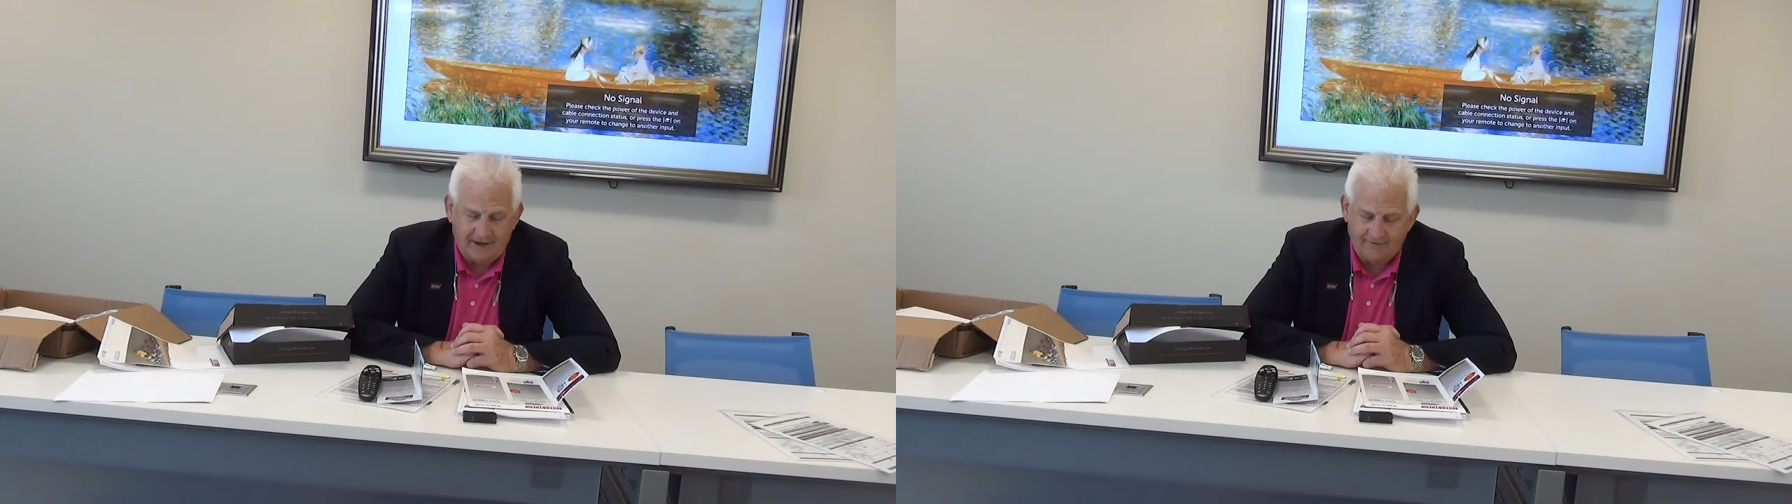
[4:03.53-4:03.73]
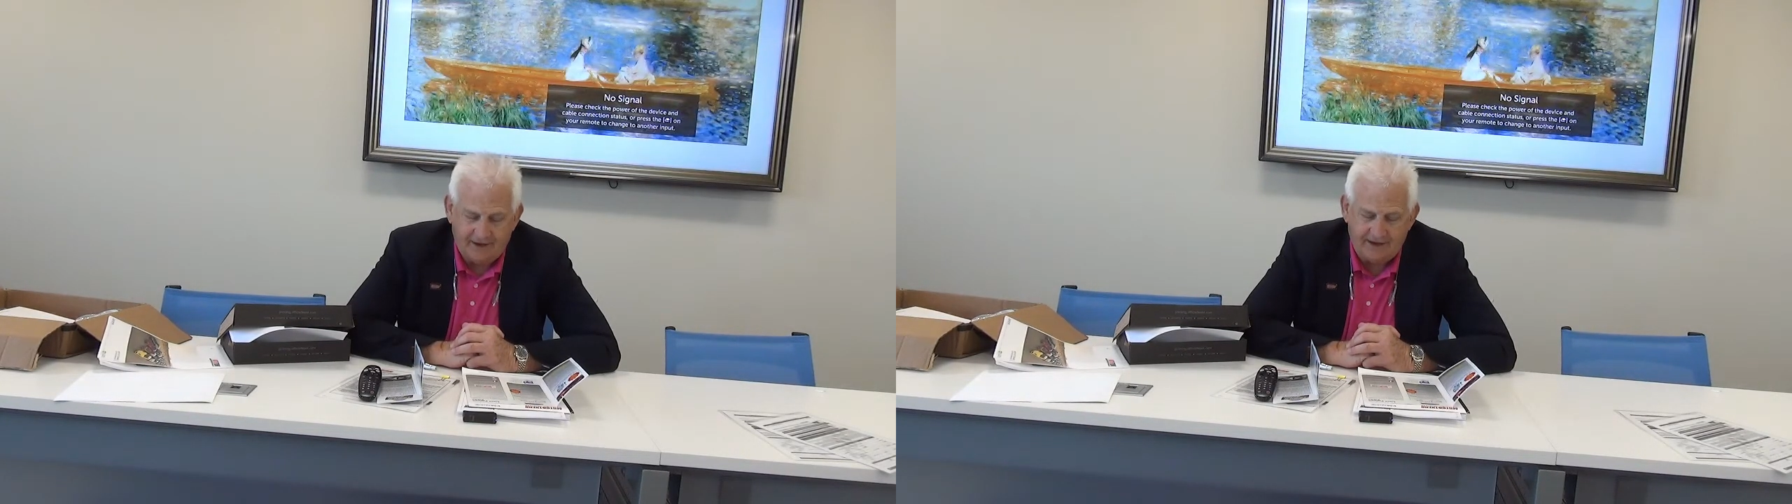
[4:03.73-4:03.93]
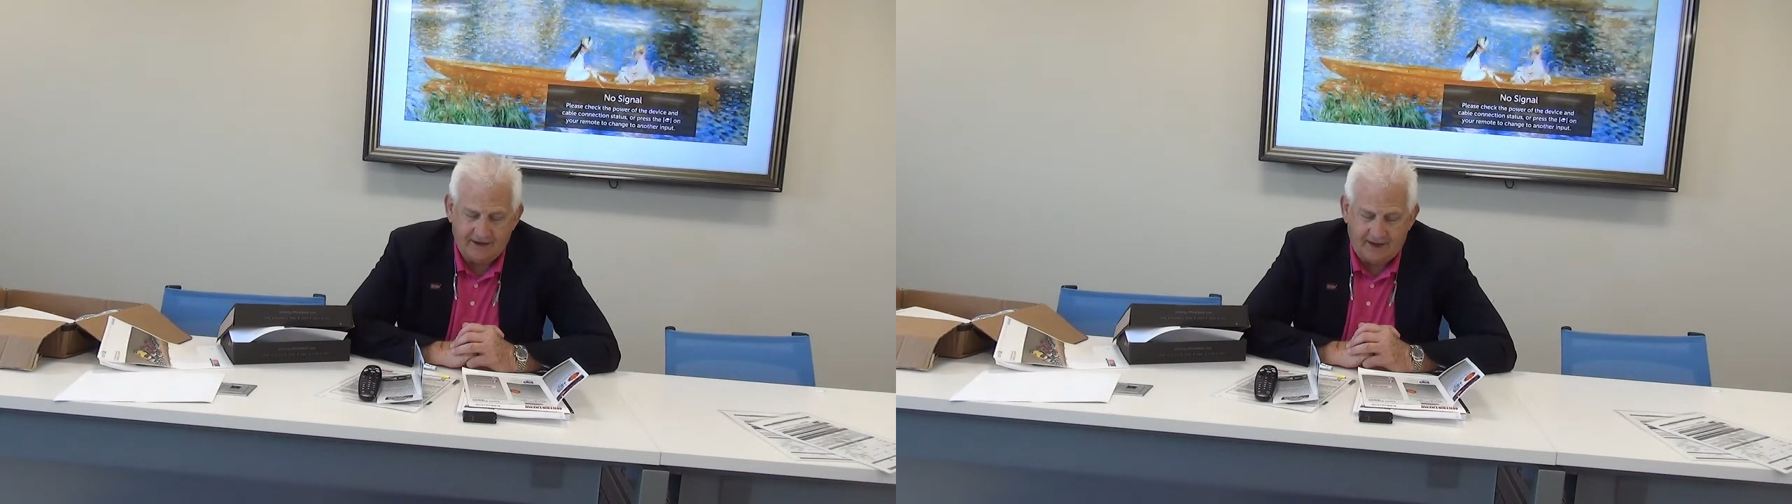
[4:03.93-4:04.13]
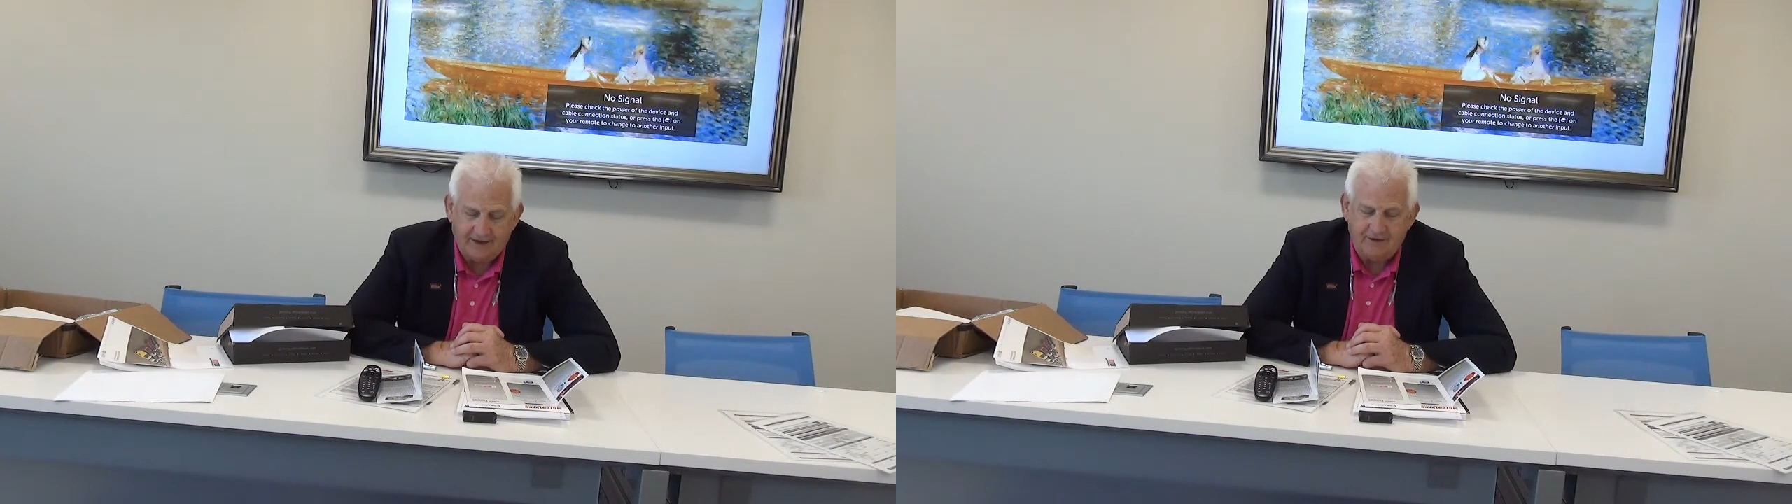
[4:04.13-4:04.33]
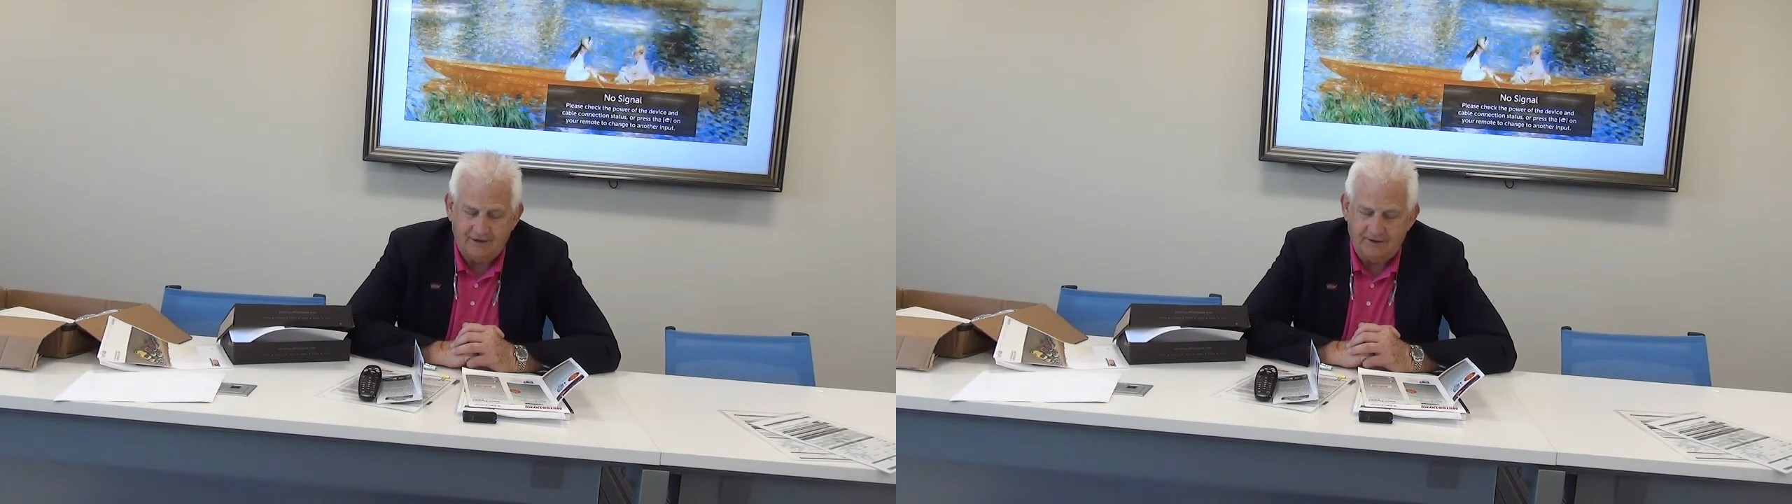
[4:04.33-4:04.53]
have any, I
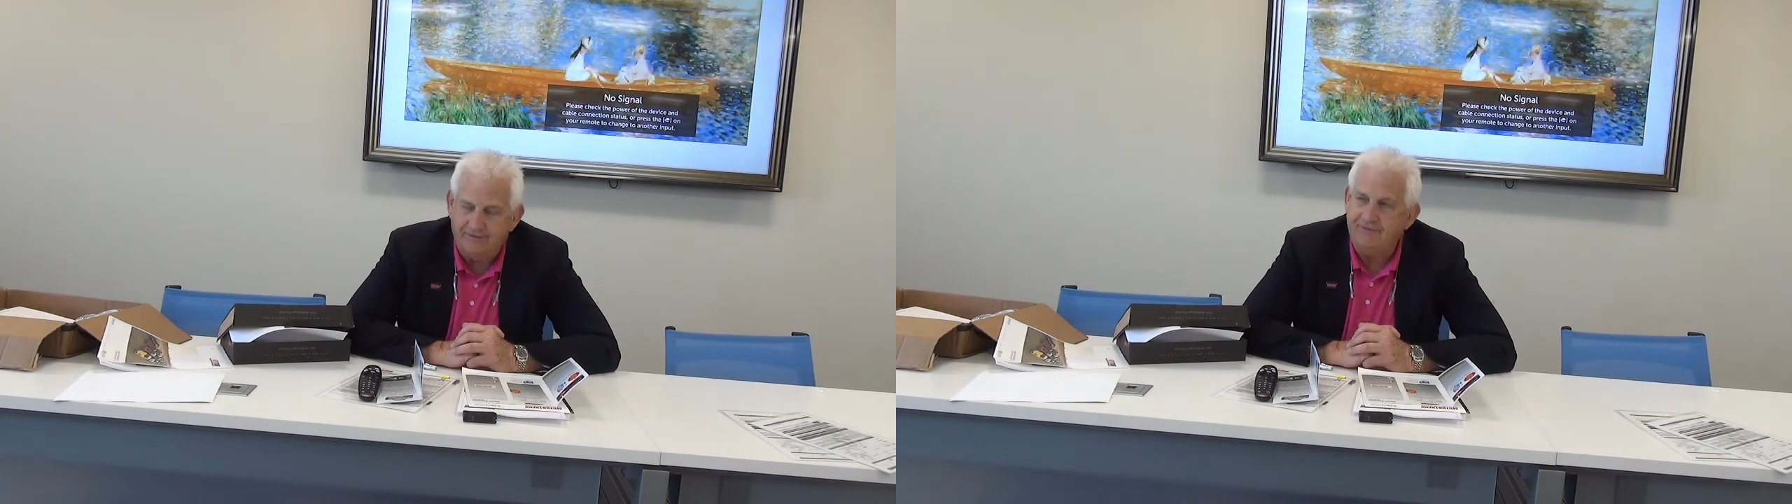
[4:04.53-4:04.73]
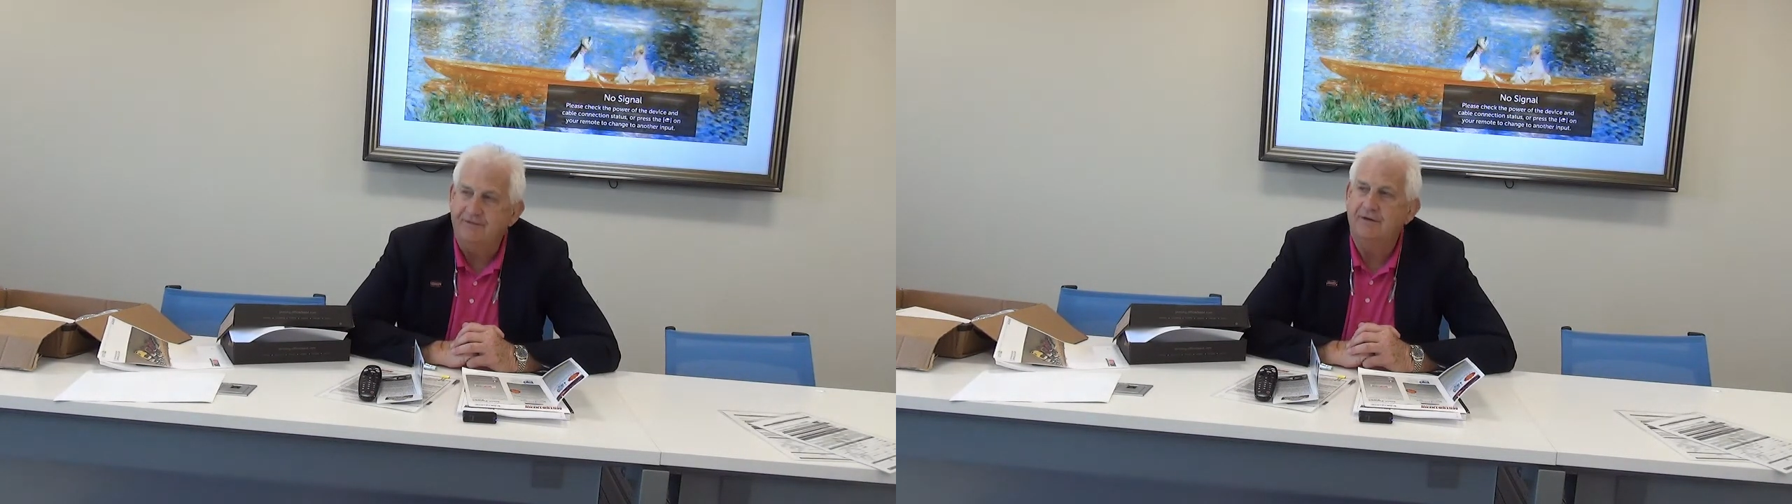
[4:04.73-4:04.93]
could have